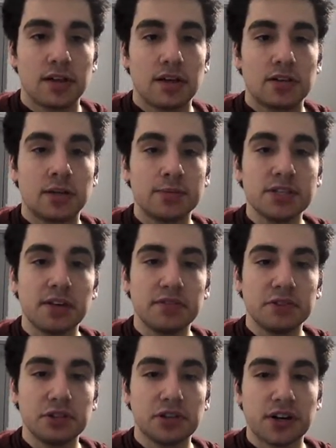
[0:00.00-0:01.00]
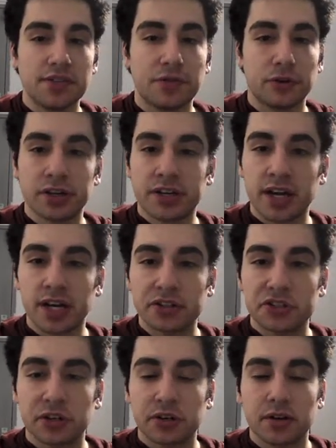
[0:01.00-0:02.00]
Number 734,
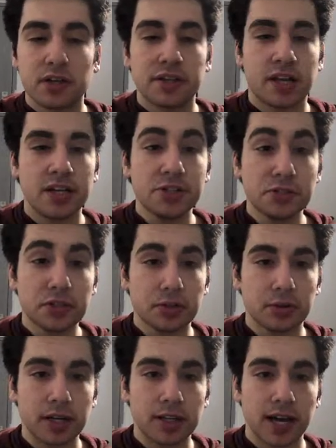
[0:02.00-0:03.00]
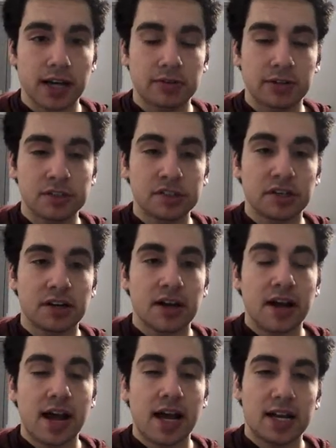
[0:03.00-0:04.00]
Yiddish. Yiddish is a great language
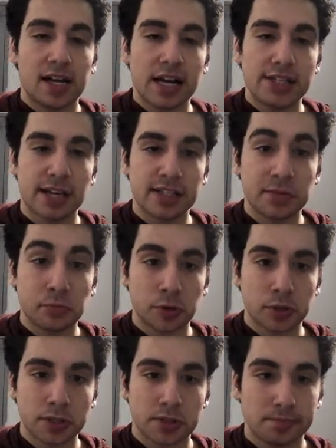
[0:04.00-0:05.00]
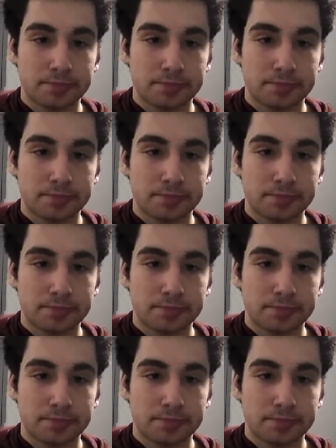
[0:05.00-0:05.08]
and has lots of words.